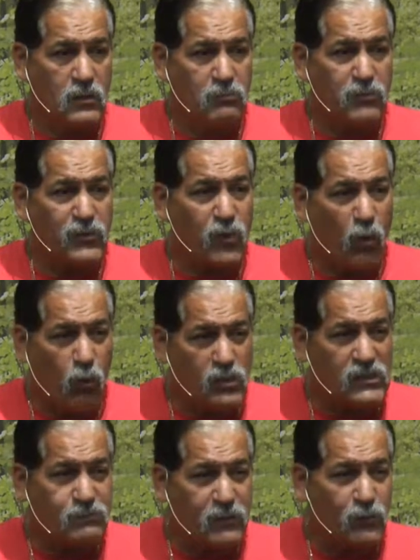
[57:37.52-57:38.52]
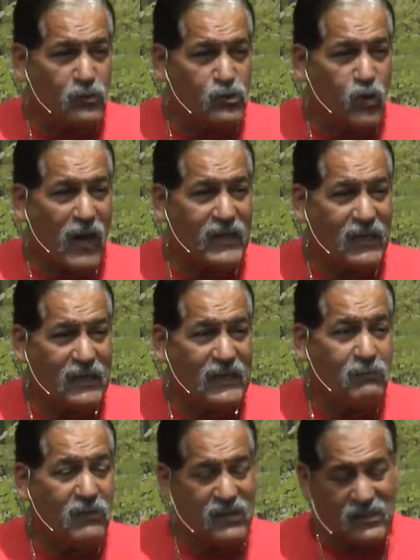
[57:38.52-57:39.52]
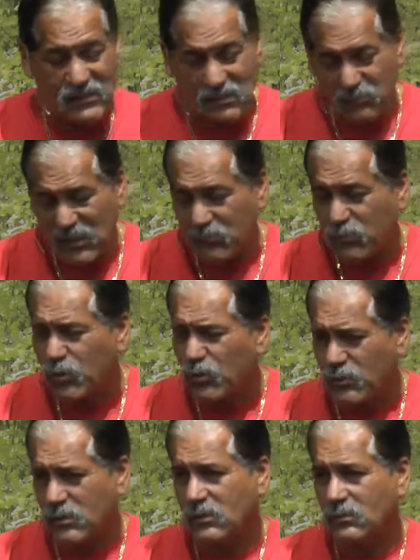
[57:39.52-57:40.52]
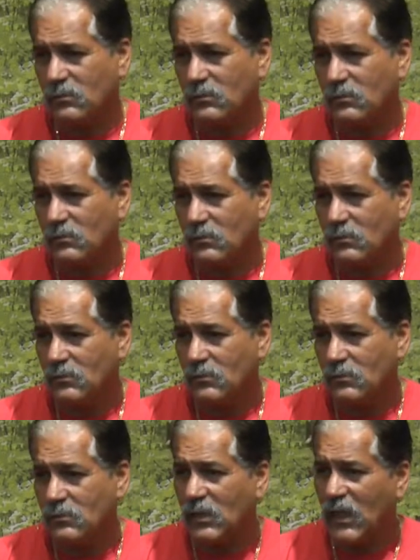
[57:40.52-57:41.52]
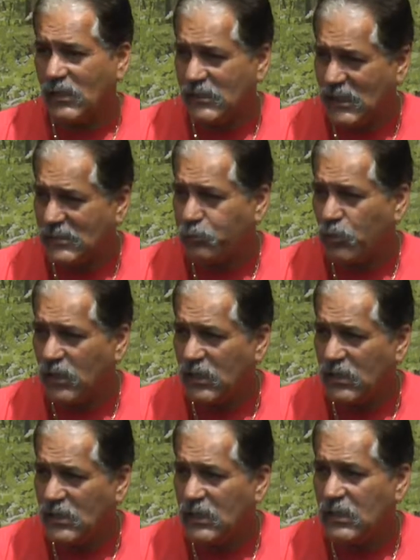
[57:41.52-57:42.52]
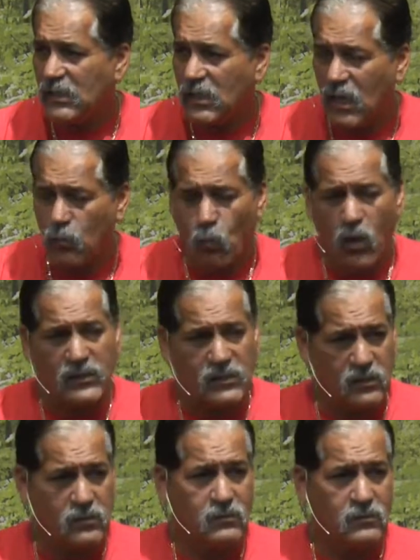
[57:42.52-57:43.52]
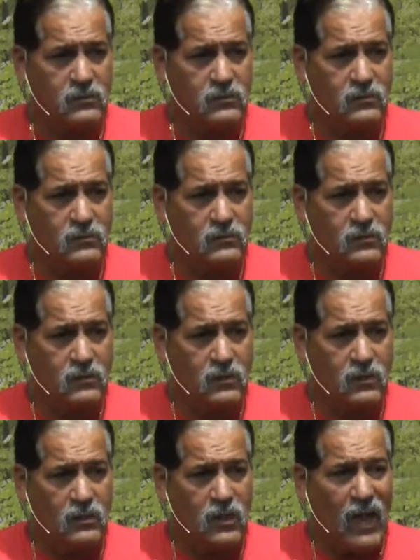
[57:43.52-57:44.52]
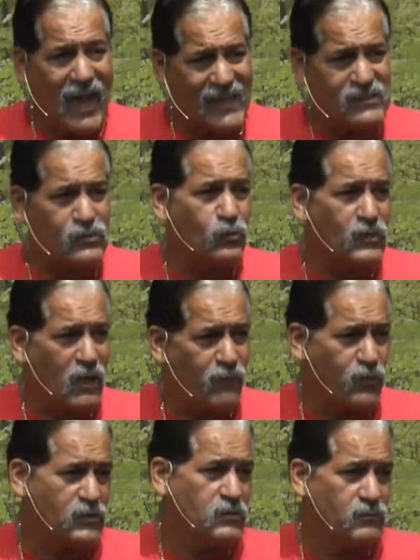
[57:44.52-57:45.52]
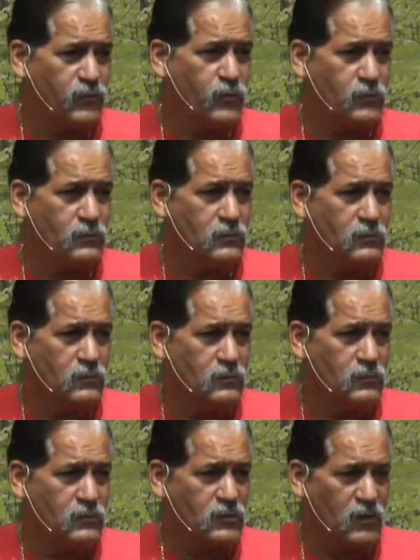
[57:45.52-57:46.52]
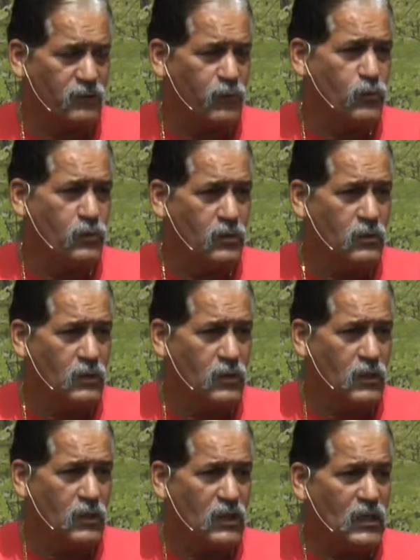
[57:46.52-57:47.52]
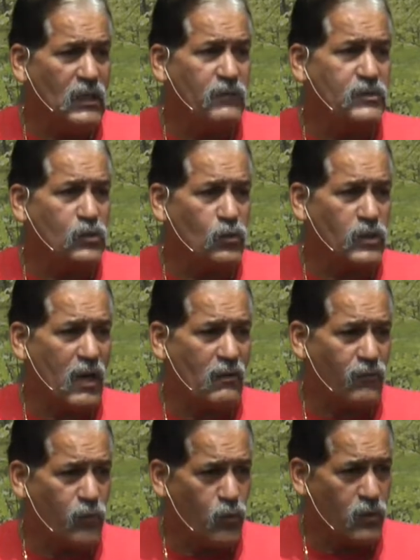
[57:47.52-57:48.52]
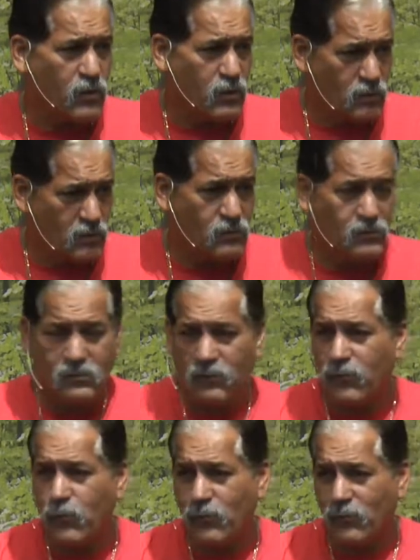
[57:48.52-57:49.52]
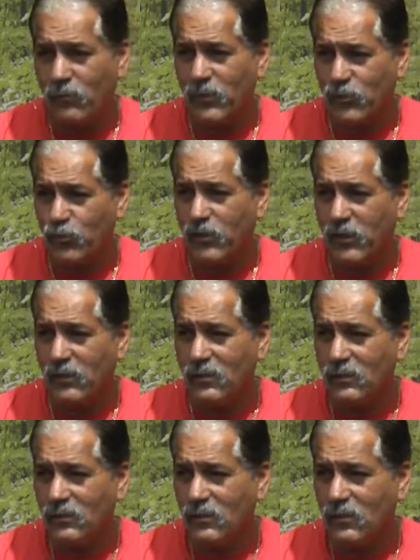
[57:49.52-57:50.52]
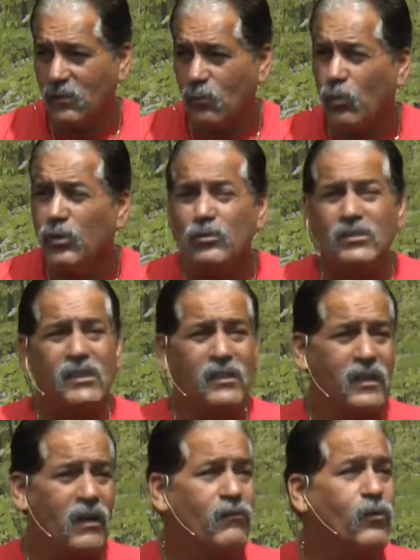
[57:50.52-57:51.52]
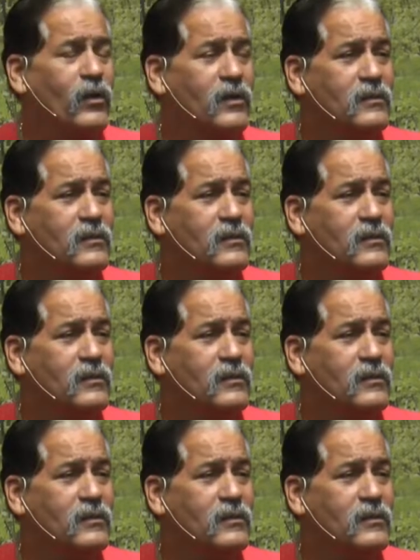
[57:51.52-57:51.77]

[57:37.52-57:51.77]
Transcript: But the Holy Spirit was trying to lead me into some deep truths that I desperately needed and wanted. I sold out for some fruit, for food. Eve sold out for fruit from the tree. What are you selling out for?